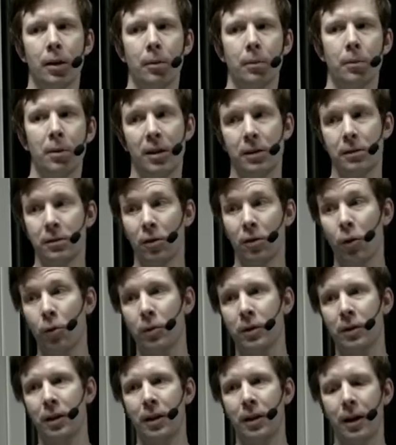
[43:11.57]
But it's not
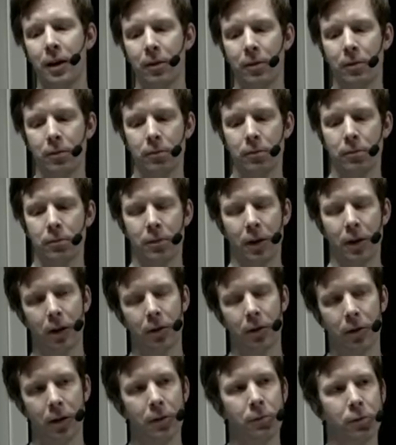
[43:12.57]
within our
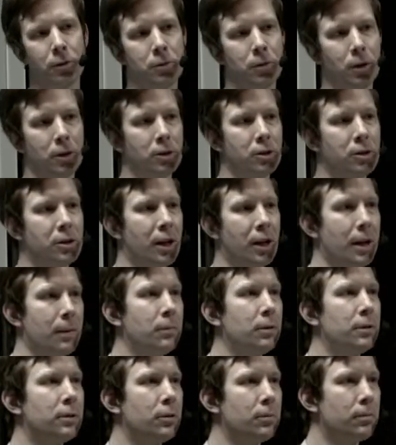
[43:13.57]
regular infrastructure team,
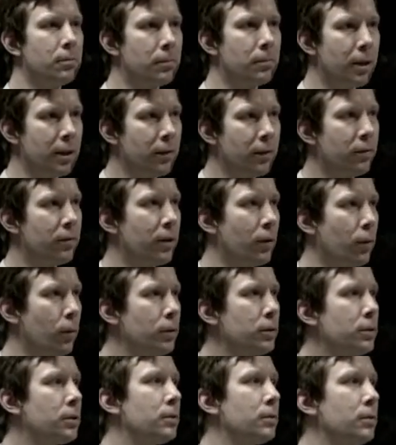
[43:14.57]
as you might have
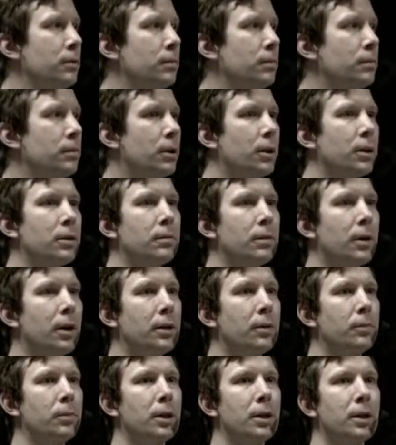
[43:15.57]
thought, but it's
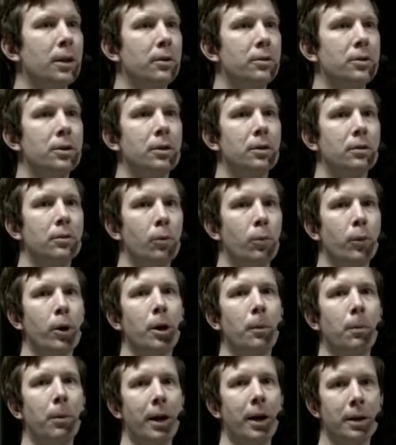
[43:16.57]
rather within our digital
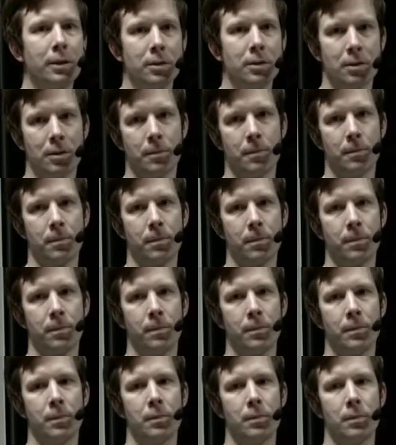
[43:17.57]
workplace
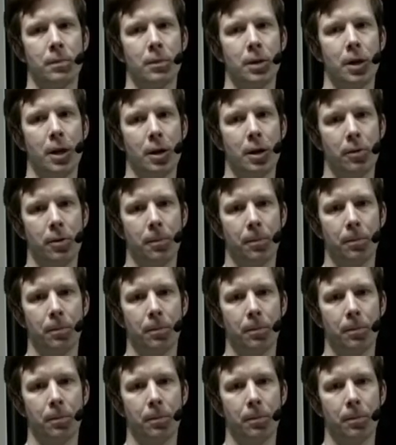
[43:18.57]
area.